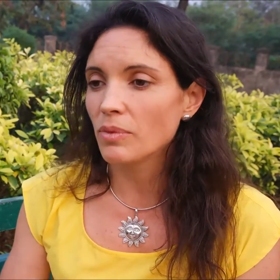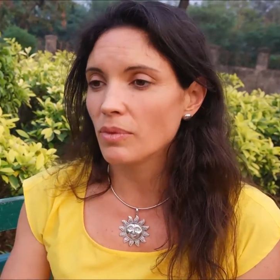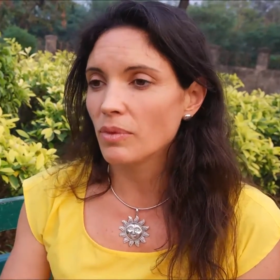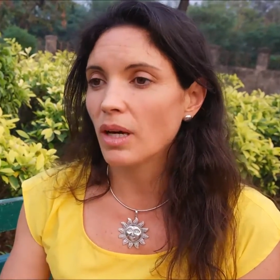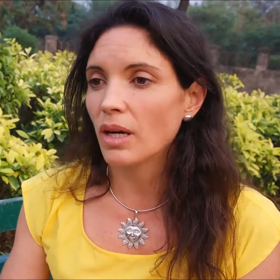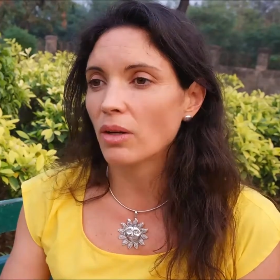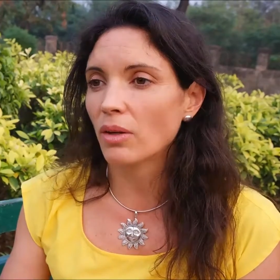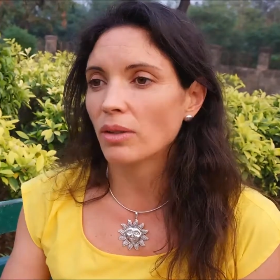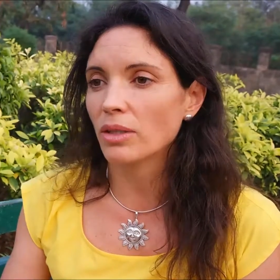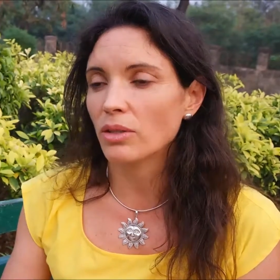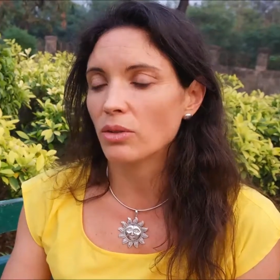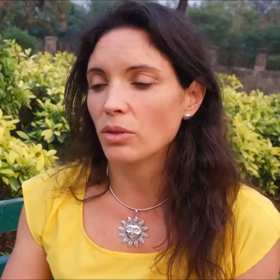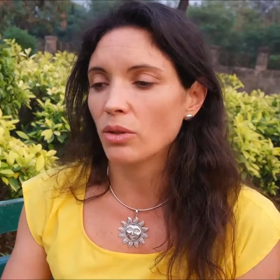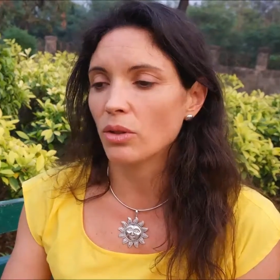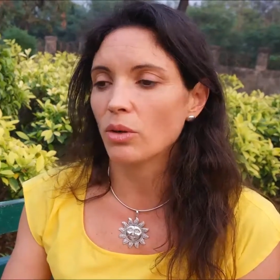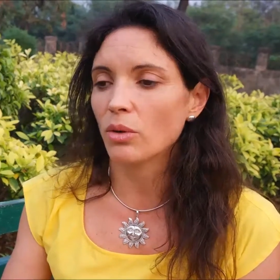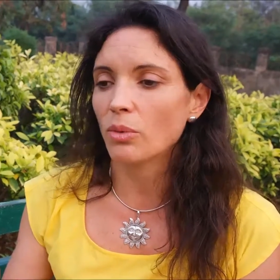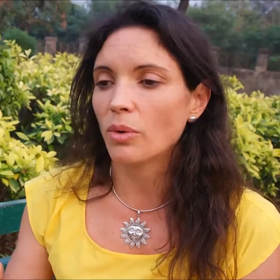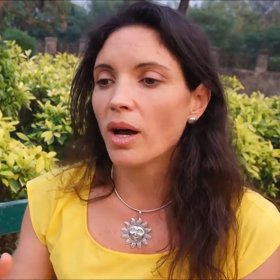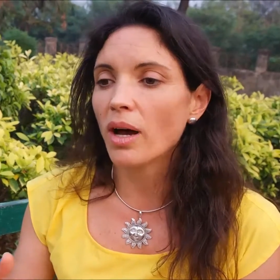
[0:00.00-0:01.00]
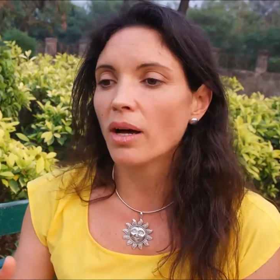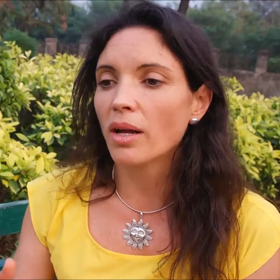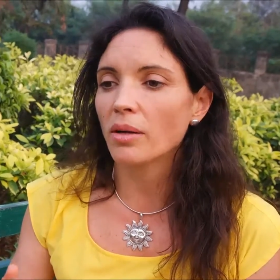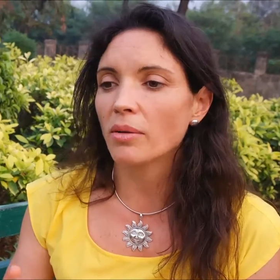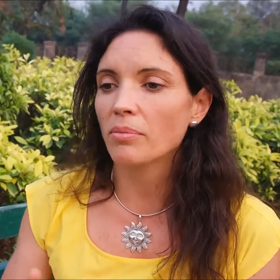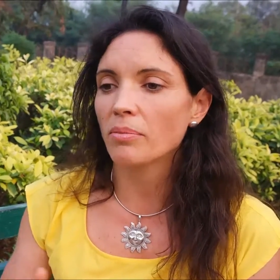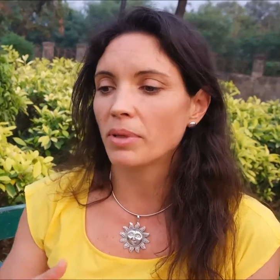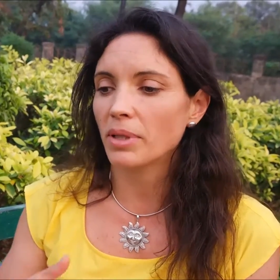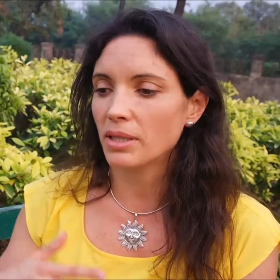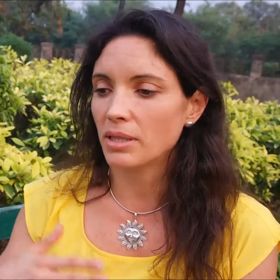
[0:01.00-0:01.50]
not only do the
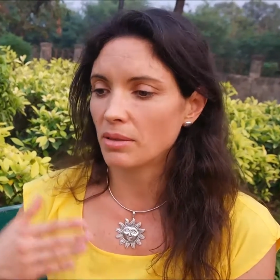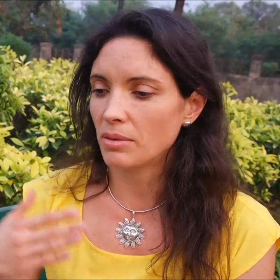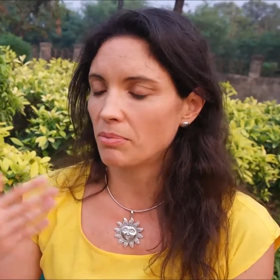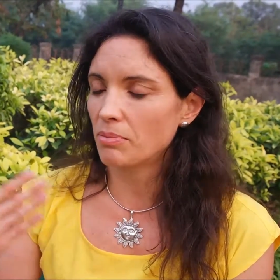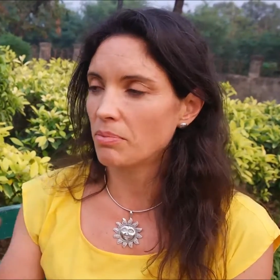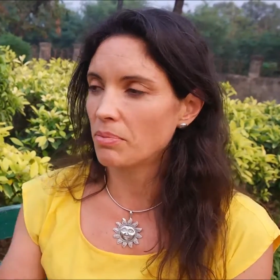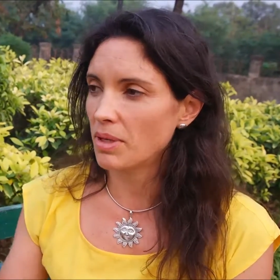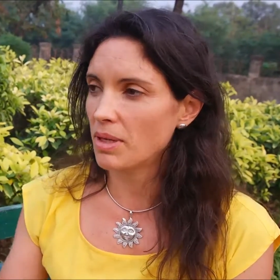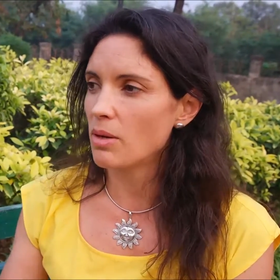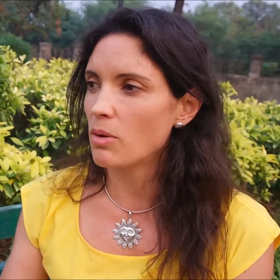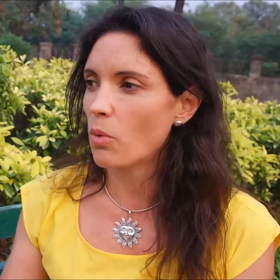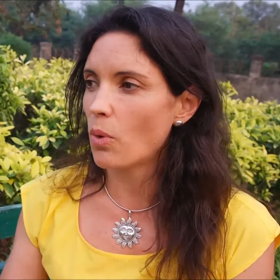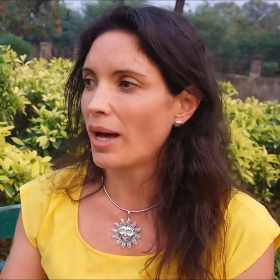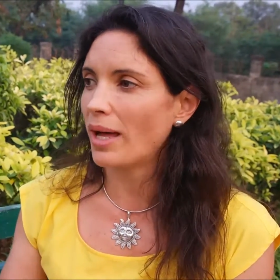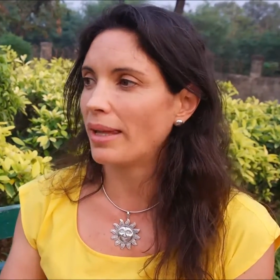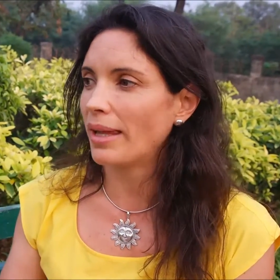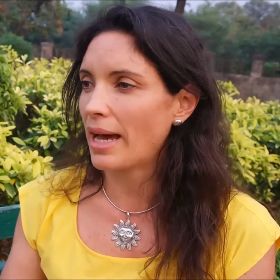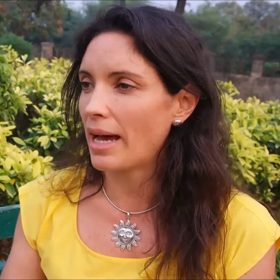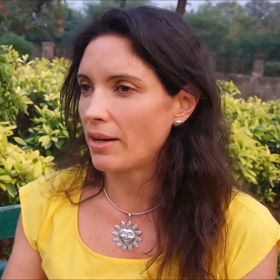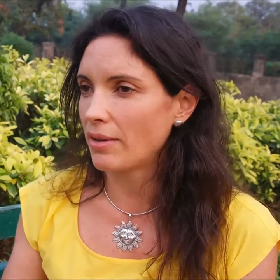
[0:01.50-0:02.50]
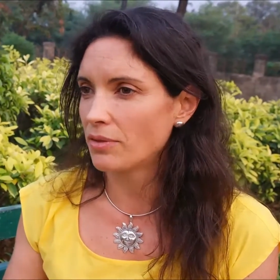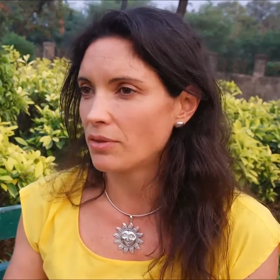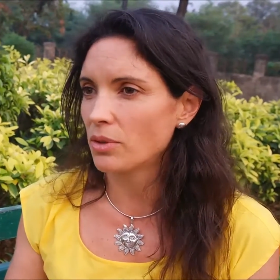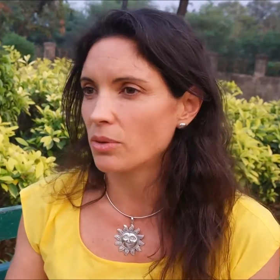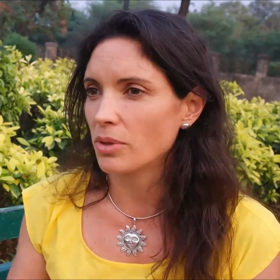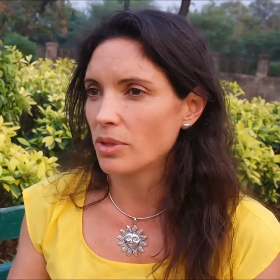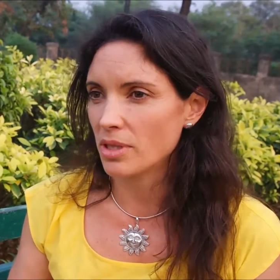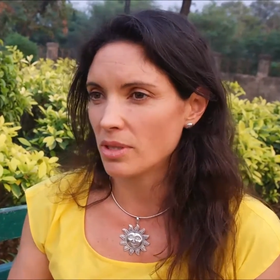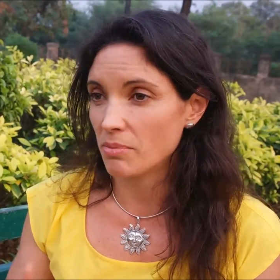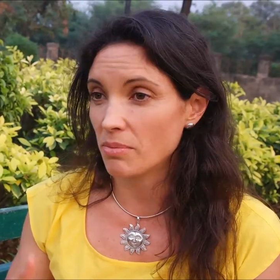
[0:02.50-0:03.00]
run, but be well
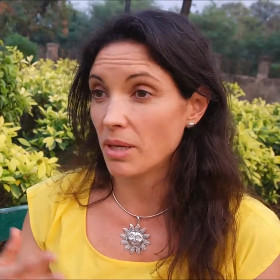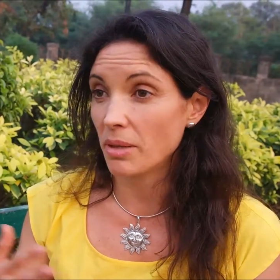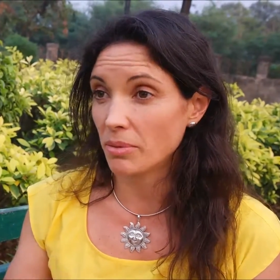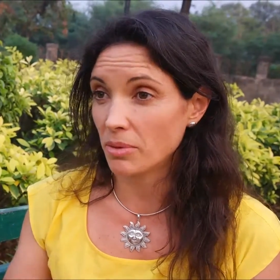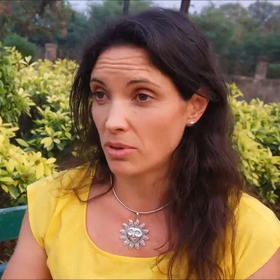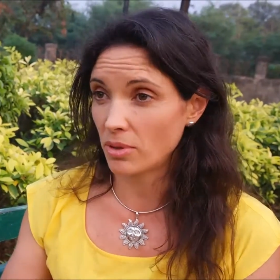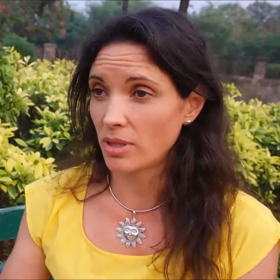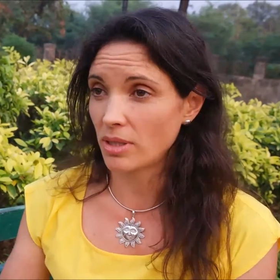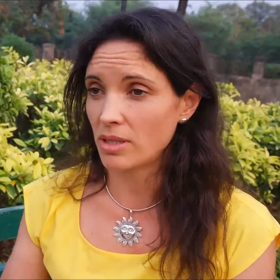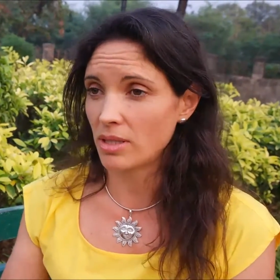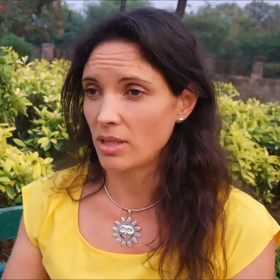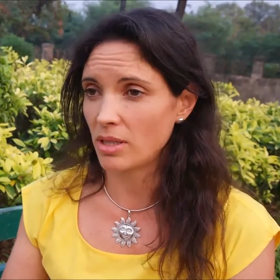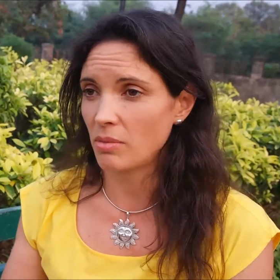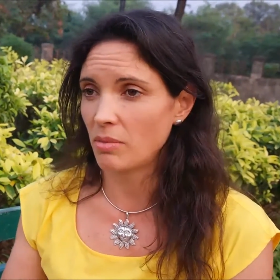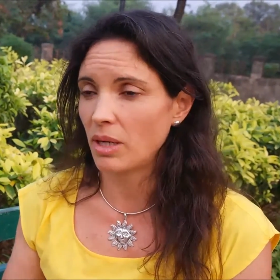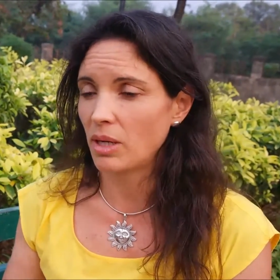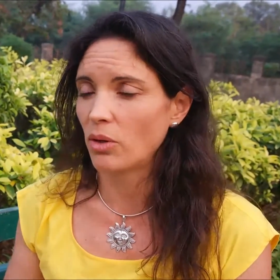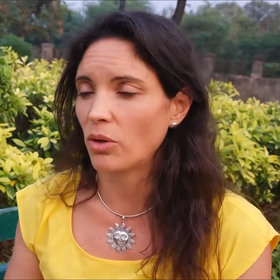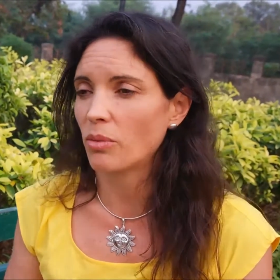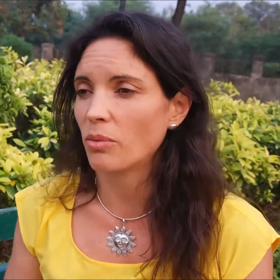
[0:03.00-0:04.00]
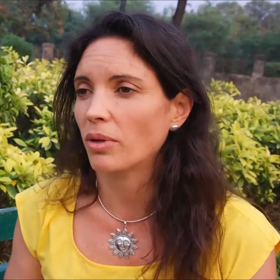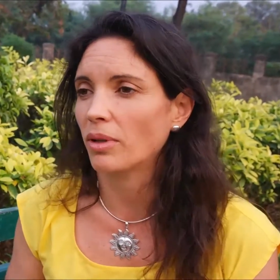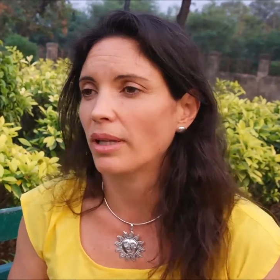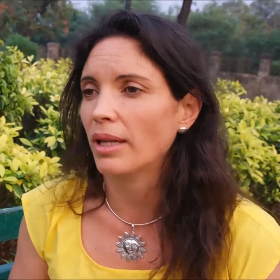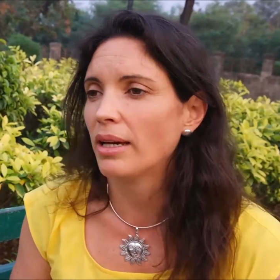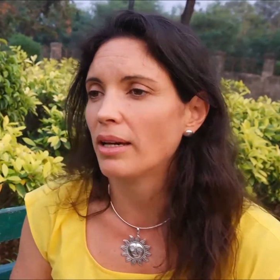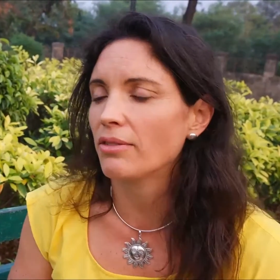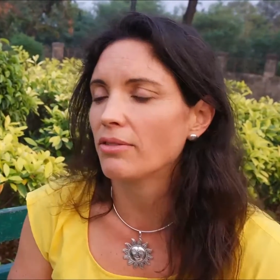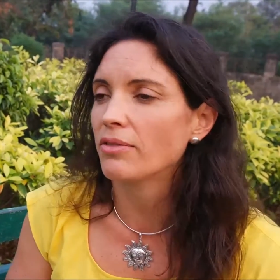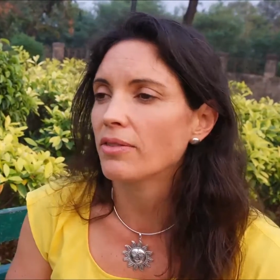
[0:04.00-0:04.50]
afterwards and be able to continue my normal
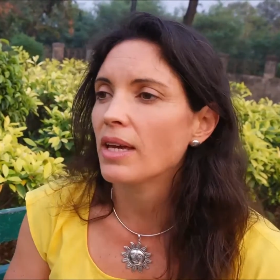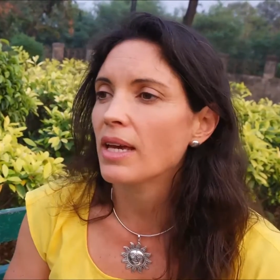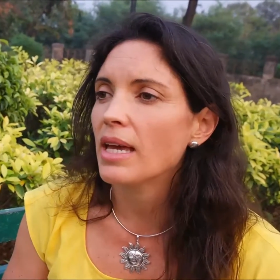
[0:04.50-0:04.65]
life.